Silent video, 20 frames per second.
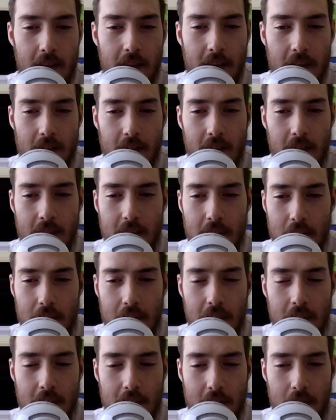That that
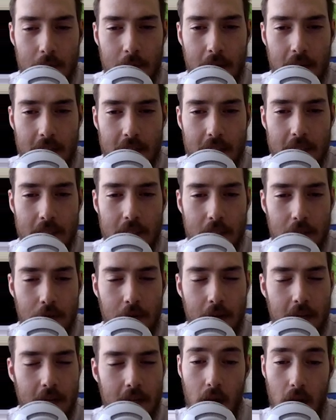just doesn't seem like it does the
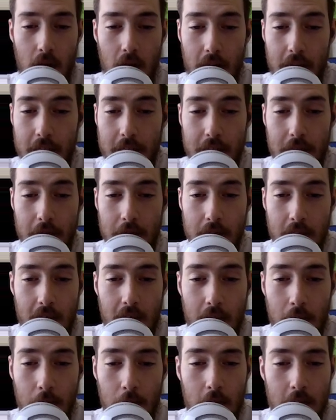trick. And you certainly
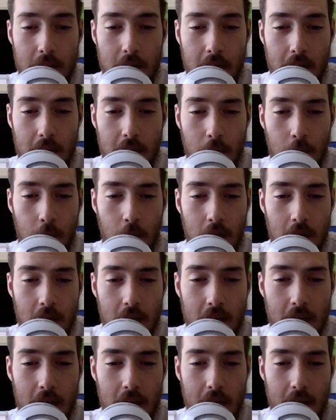can't watch anything while
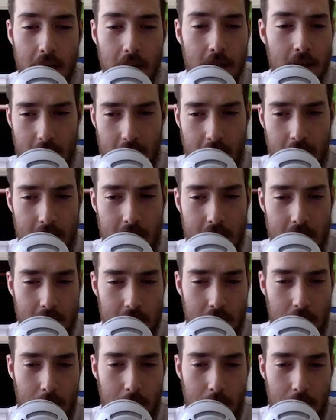you're cooking. That
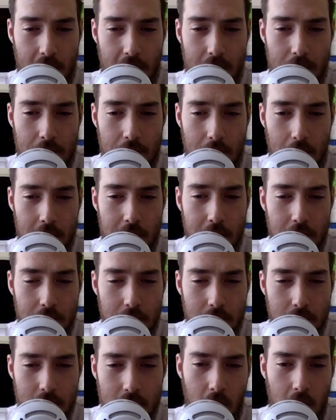doesn't seem all that
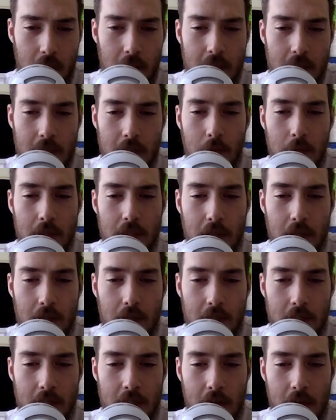functional. And this is always
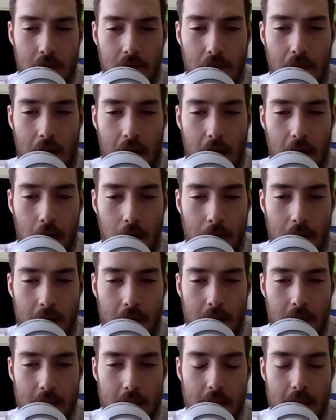on. This is on fire,
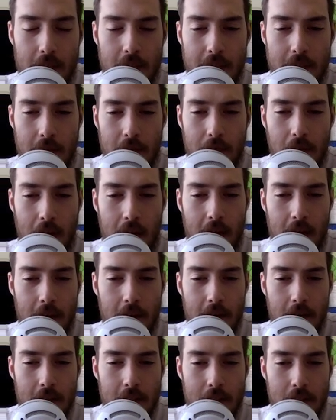right? You set this on
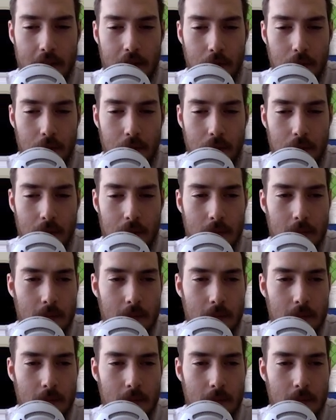fire, I assume.